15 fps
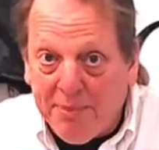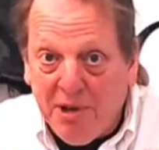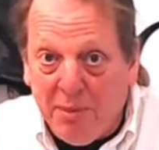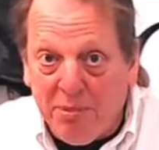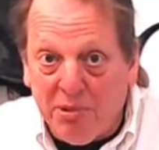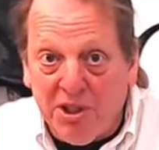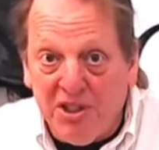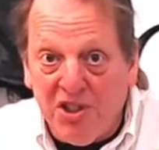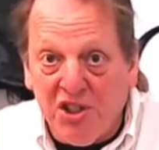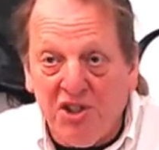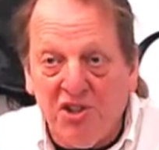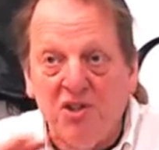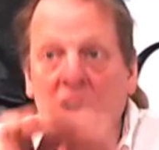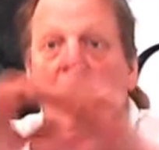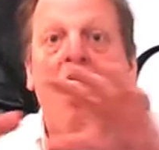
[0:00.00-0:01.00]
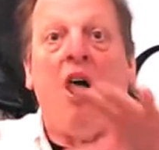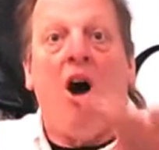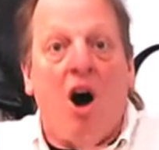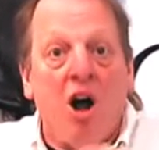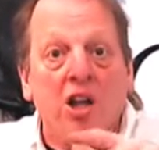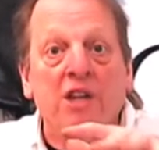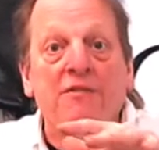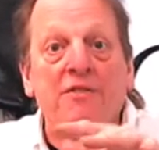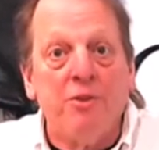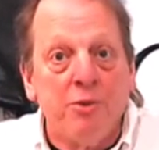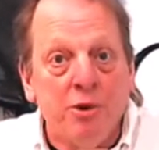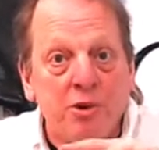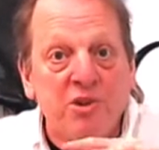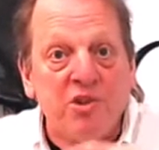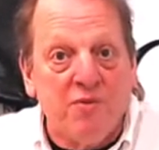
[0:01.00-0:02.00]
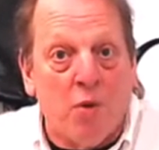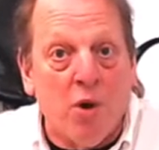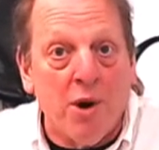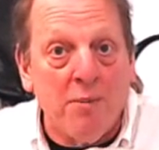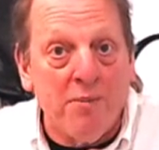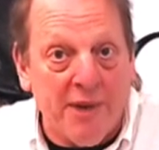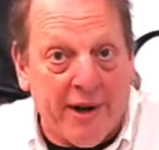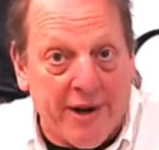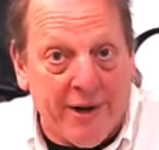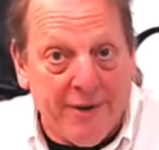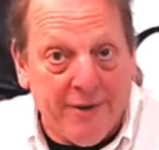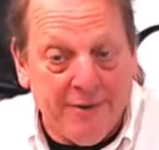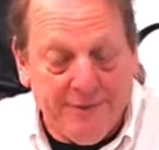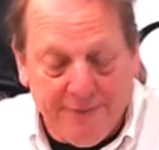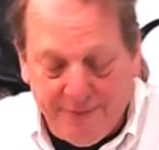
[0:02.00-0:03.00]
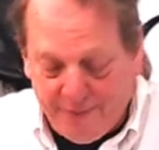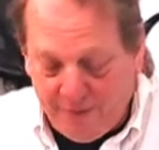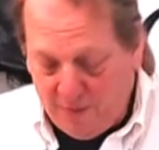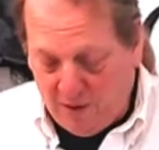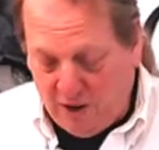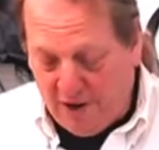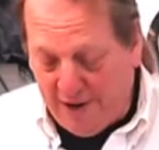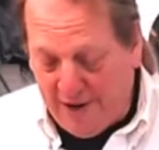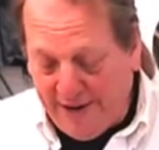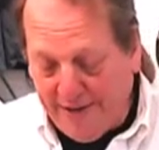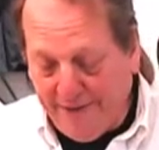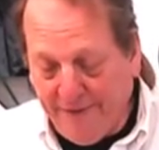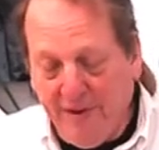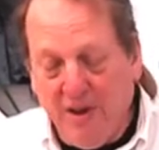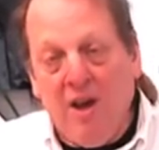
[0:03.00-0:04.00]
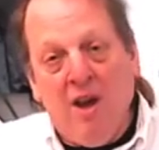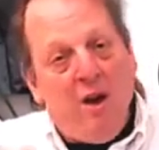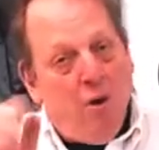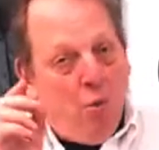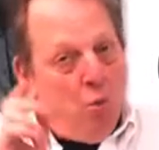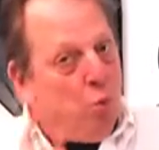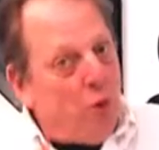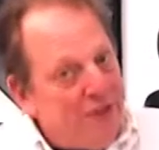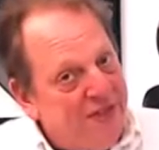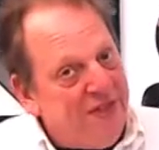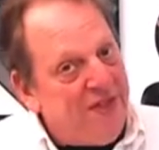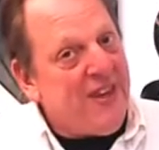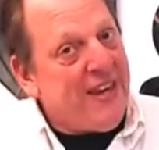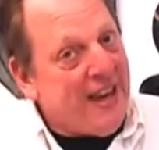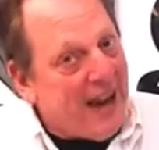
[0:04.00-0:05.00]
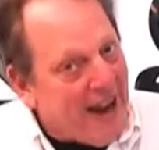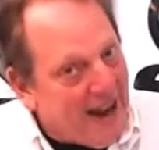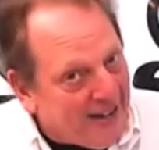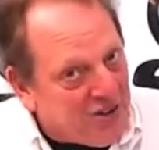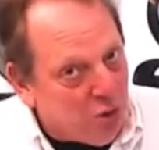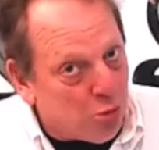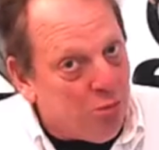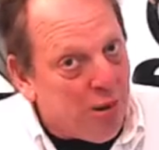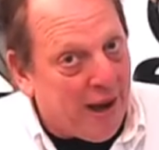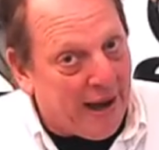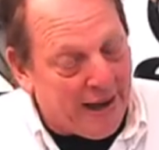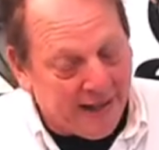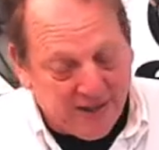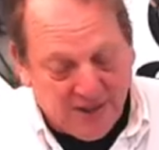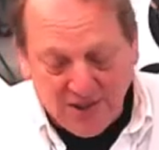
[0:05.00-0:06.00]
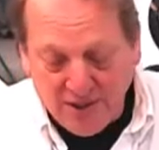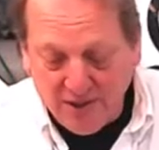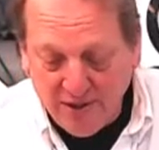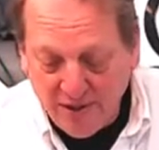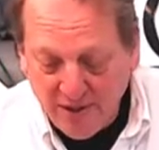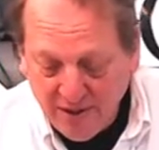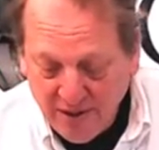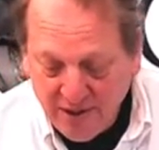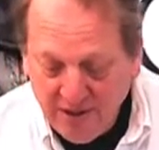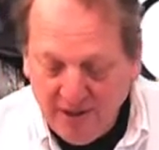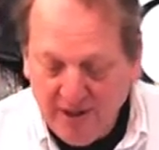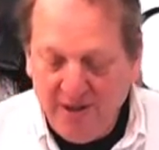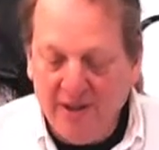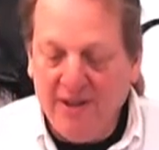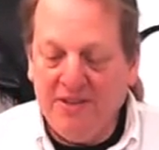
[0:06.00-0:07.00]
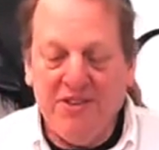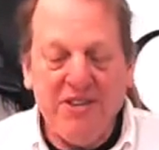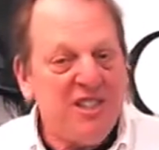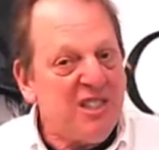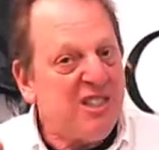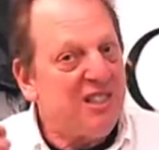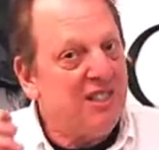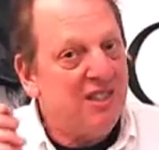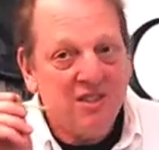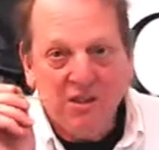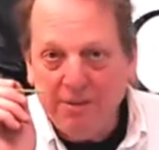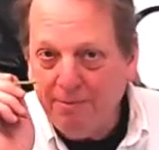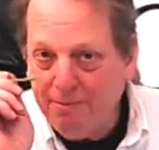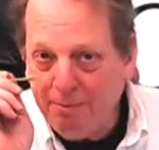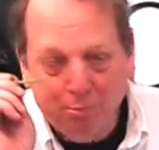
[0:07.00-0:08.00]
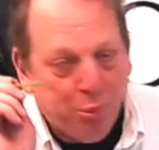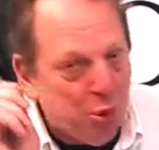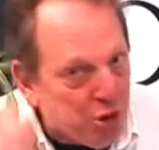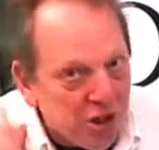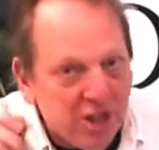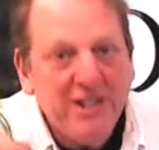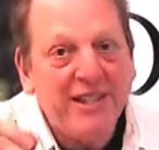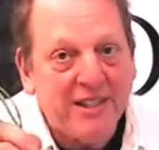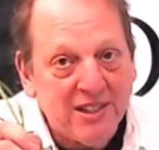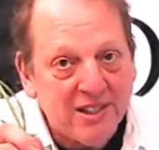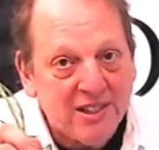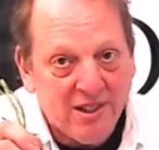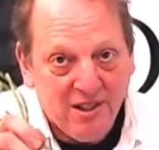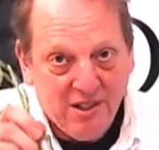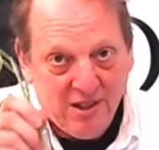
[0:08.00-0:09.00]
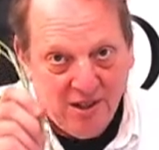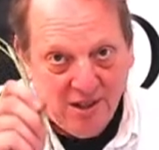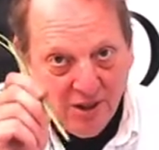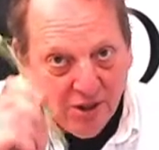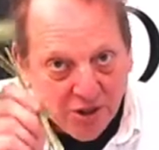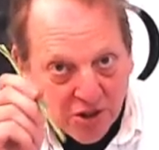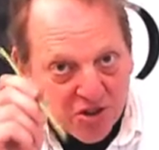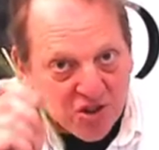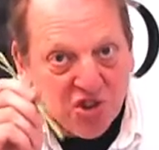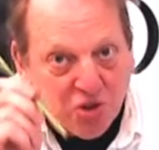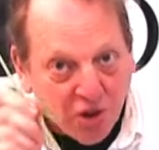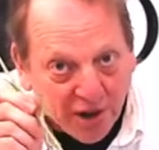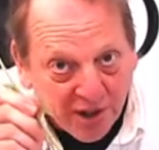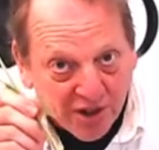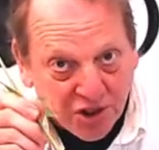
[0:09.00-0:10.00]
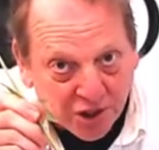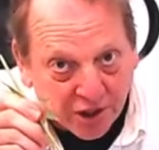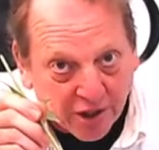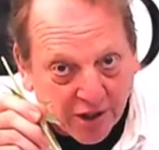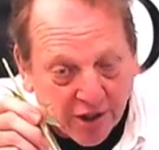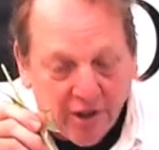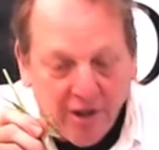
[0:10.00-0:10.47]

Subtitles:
couple inches, all of the roots form there. all right? With the octopods, this brilliant little structure